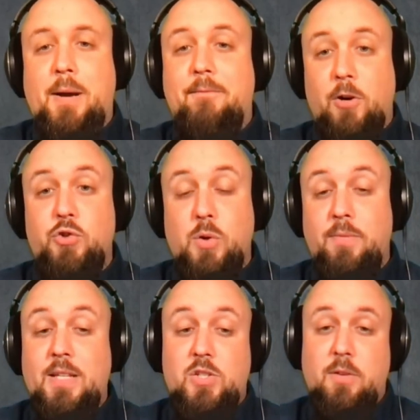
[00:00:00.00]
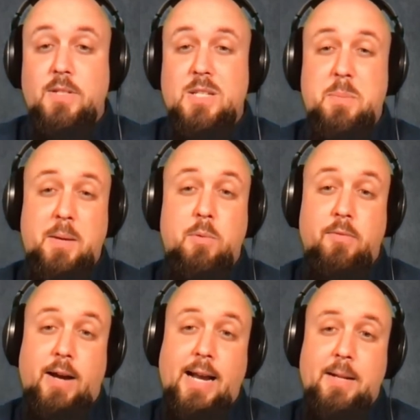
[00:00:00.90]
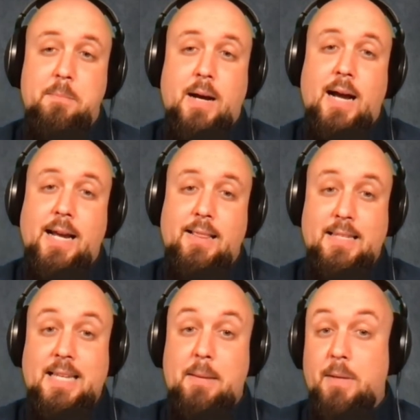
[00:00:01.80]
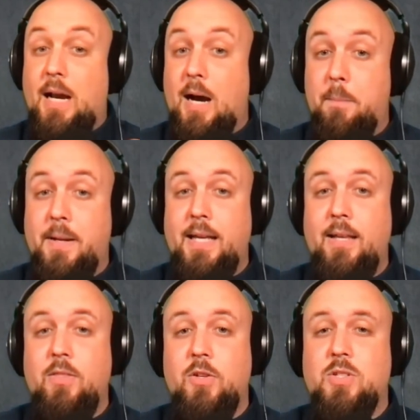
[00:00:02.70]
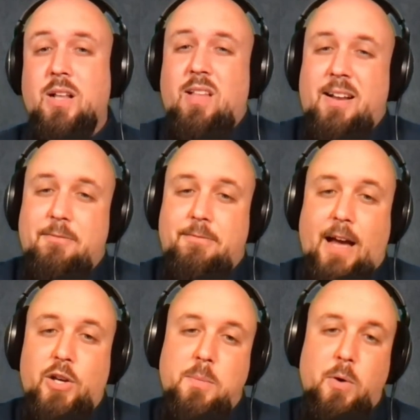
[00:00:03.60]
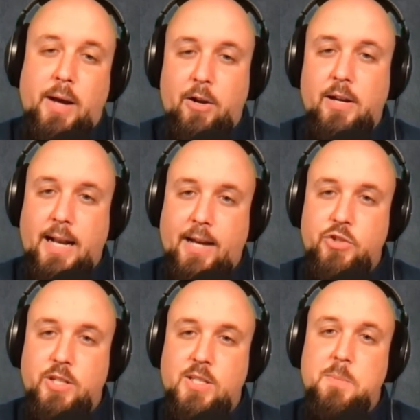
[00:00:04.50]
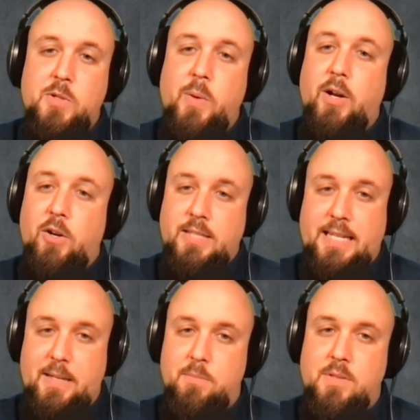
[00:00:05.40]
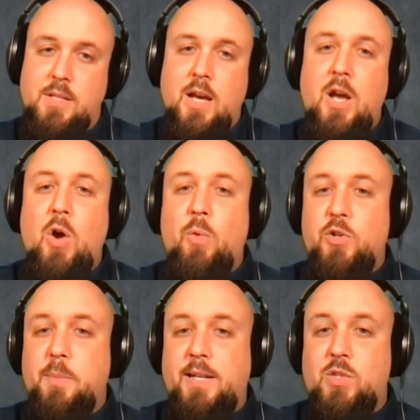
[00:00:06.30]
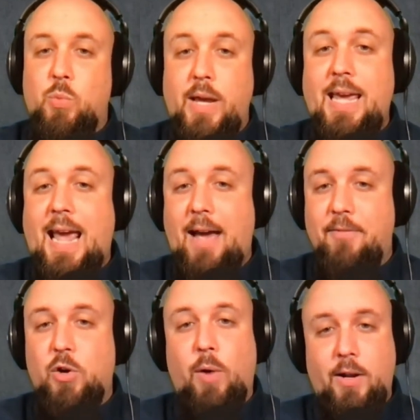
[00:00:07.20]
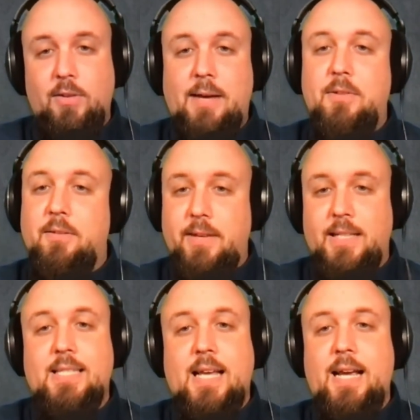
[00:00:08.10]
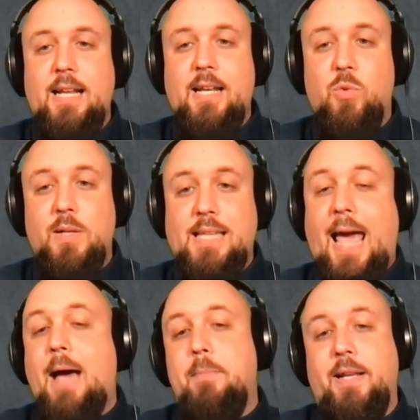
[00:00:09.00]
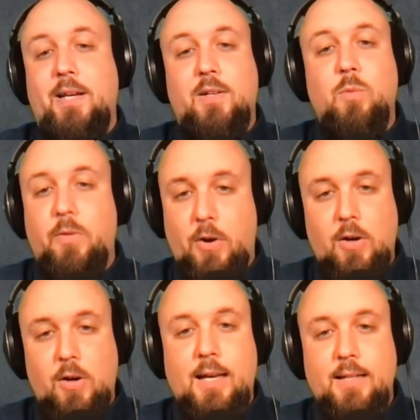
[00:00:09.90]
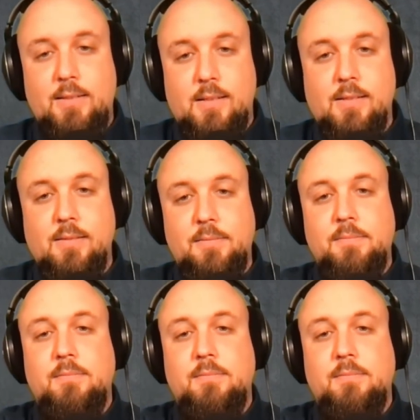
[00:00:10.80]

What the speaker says: By virtue of these services being provided by the same company, there's a lot of valuable interconnections between our teams, which means we have a greater level of insight into what's happening with our clients.